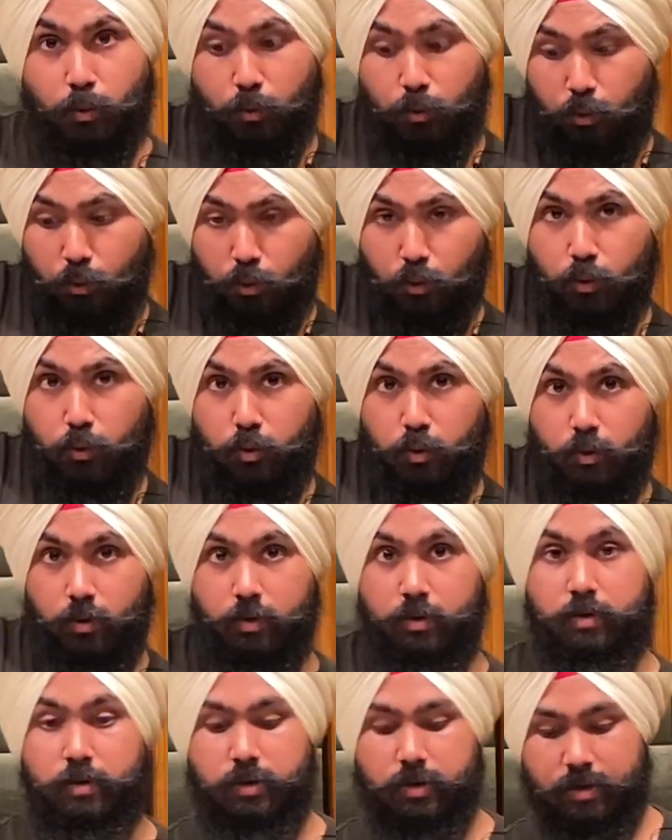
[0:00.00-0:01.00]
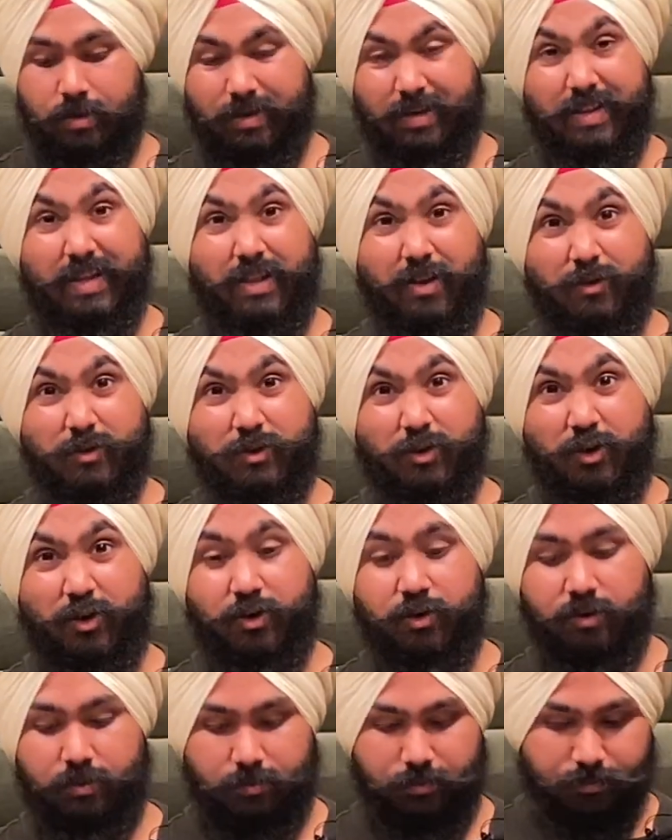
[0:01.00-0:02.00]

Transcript: Woo, that looks good.